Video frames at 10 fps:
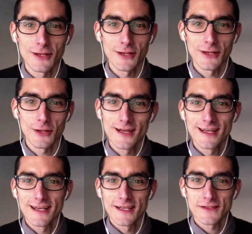Hello.
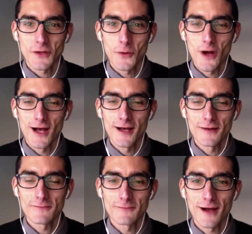So uh,
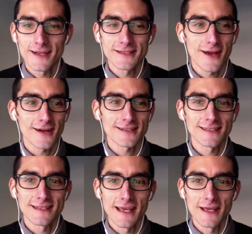my talk
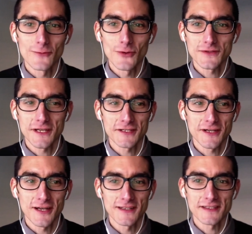today will touch
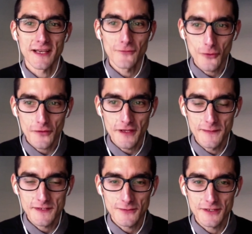on several
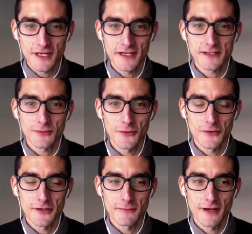themes which I explore
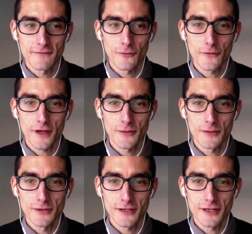in my forthcoming
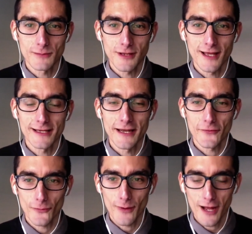book, Applying
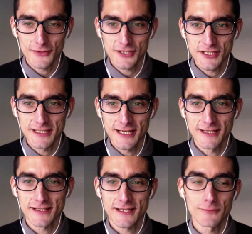Anthropology and
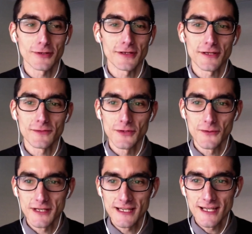Assembling
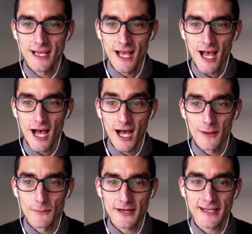Community. Uh,
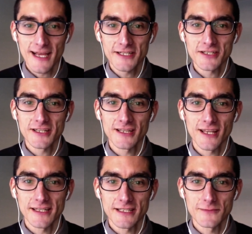but I'd actually
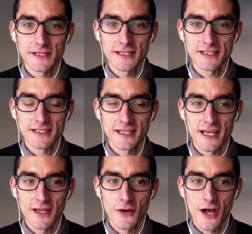like to begin
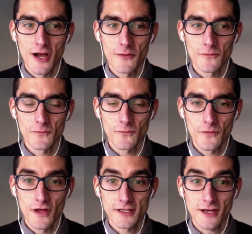today uh,
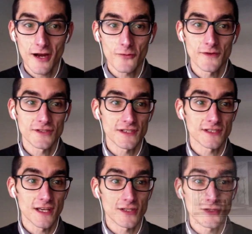the talk with just uh,